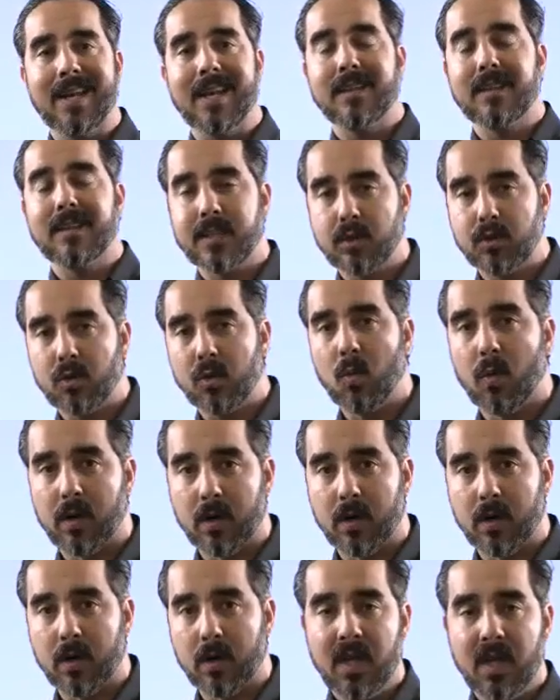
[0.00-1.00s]
the digital
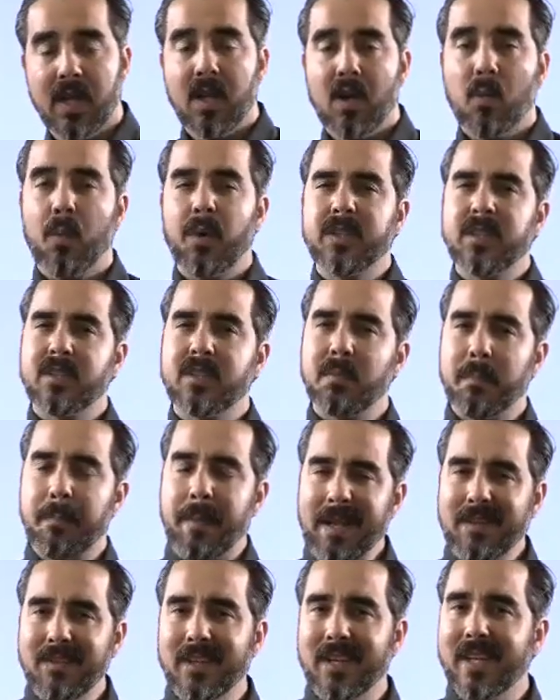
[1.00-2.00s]
world, which is
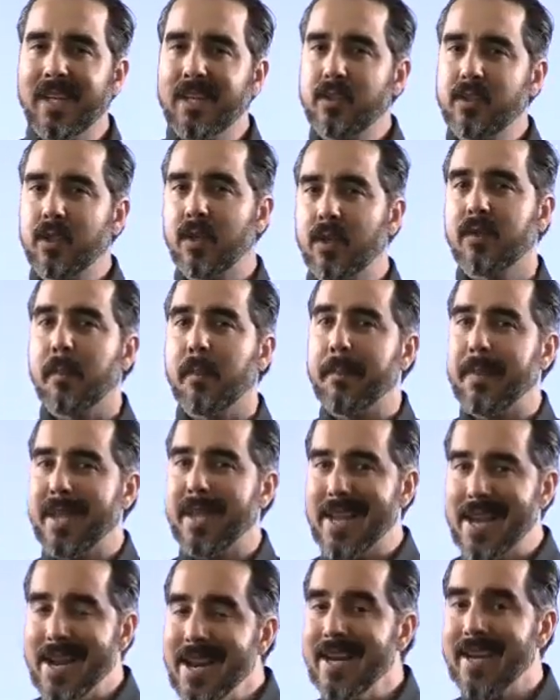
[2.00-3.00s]
basically just
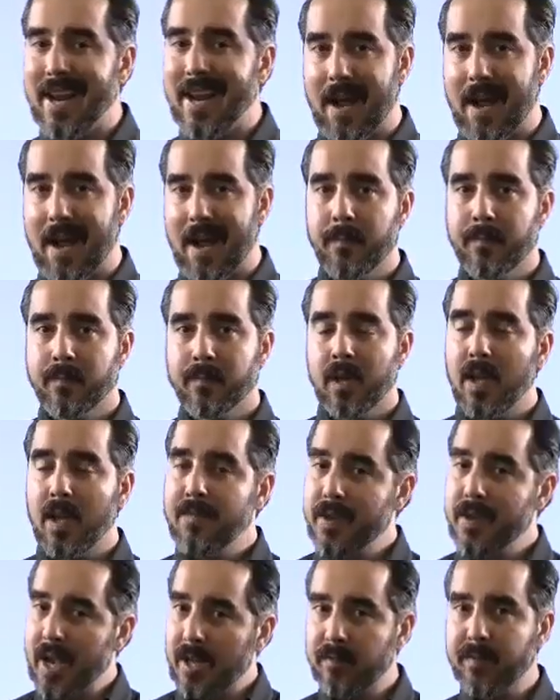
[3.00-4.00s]
beginning now, if
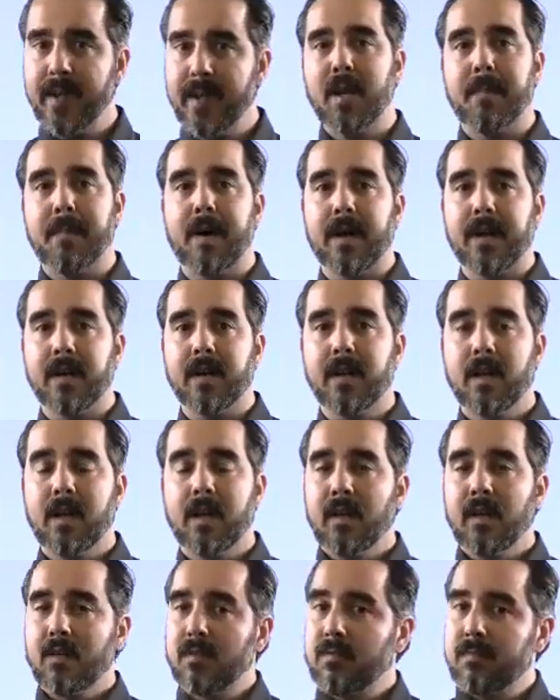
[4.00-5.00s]
you guys think about
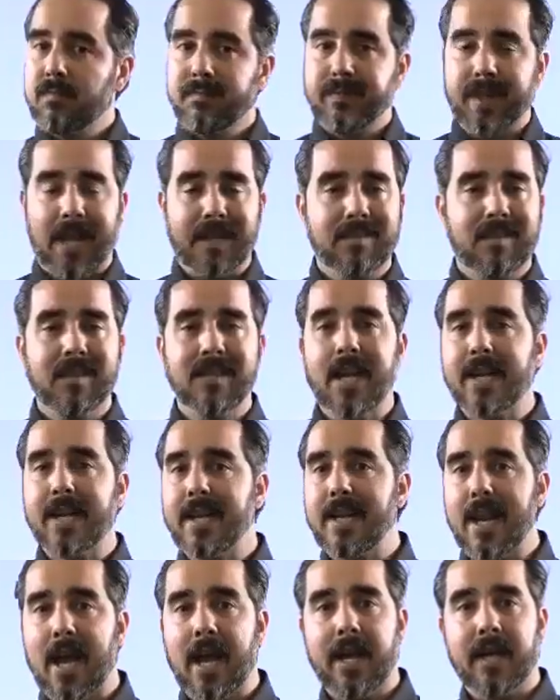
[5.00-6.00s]
it.
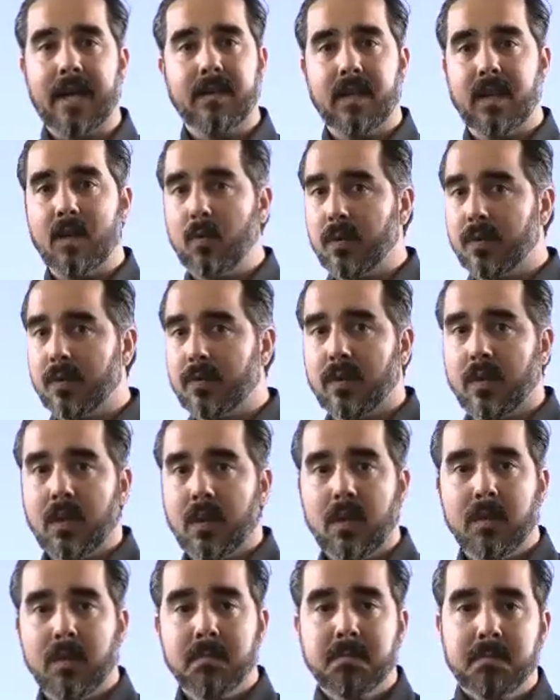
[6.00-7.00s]
1999, it was
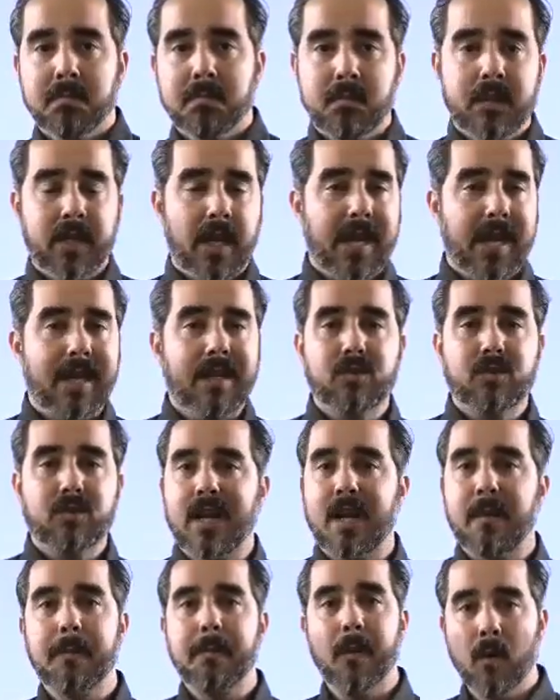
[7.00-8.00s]
the
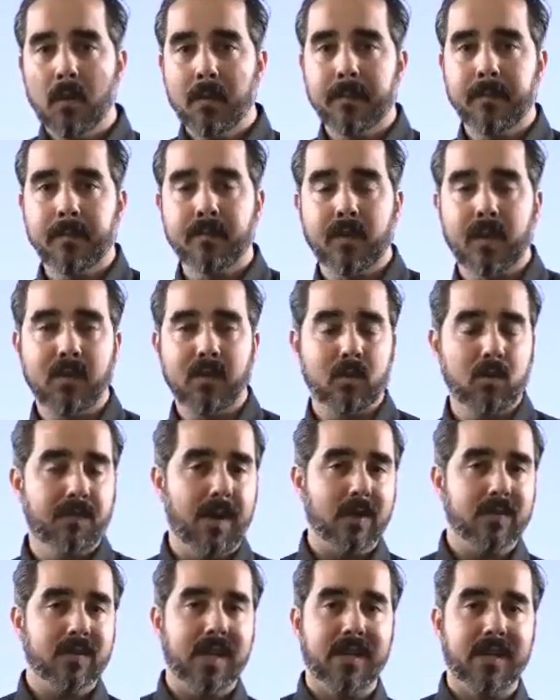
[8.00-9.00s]
internet boom.
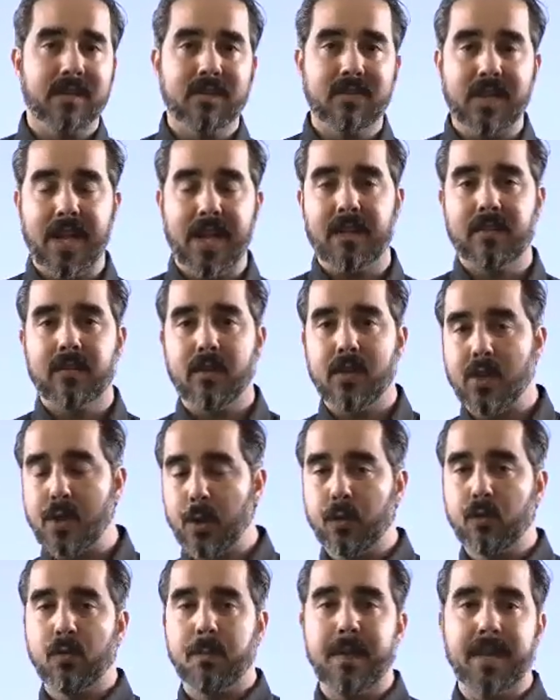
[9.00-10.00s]
2006,
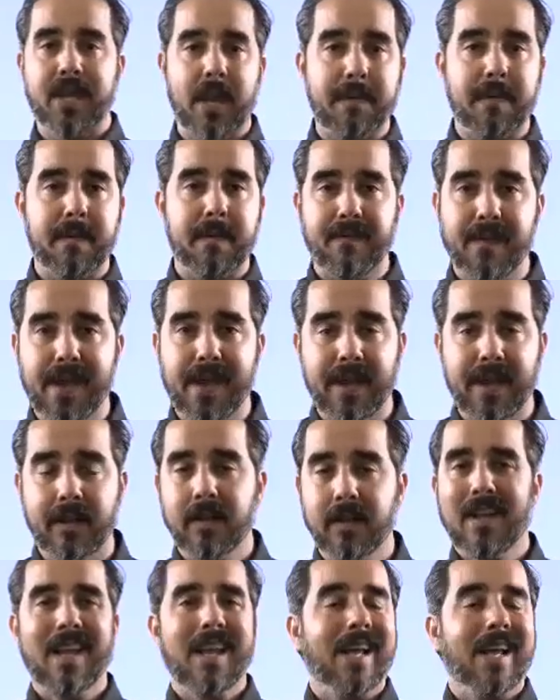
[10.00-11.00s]
YouTube became a thing.
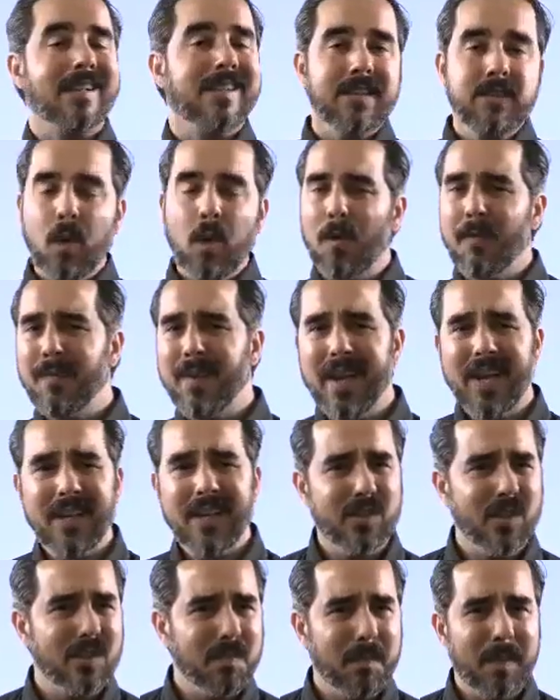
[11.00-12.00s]
This whole thing is
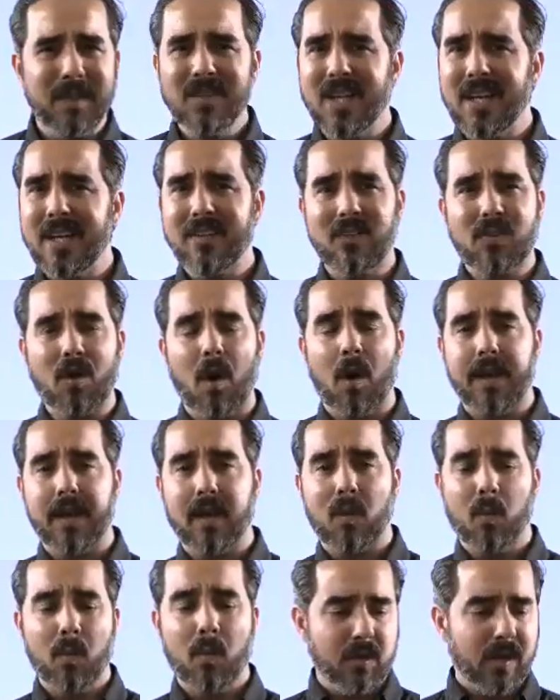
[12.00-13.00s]
just basically starting.
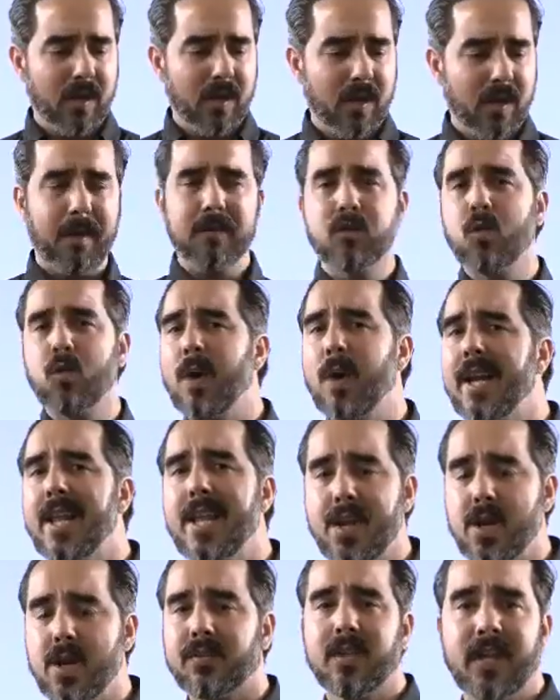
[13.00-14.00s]
We're talking about 20
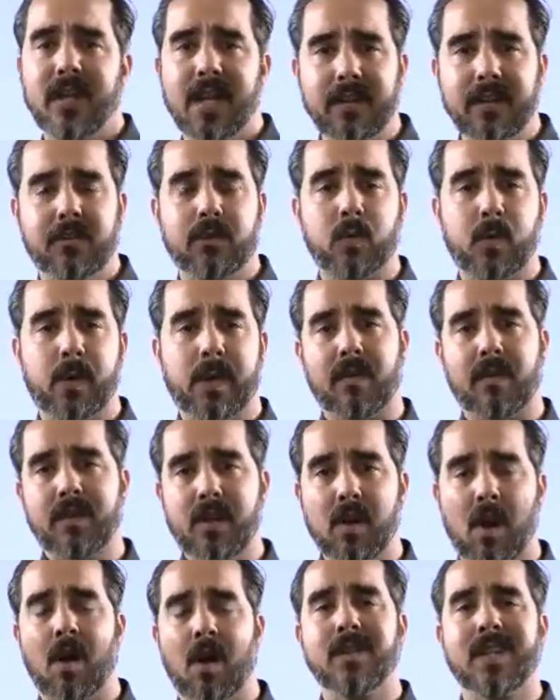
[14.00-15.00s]
years in history of the
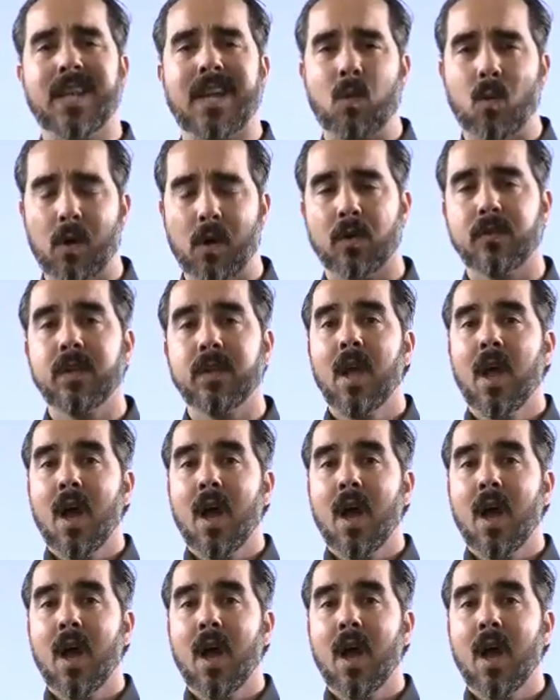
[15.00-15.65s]
online world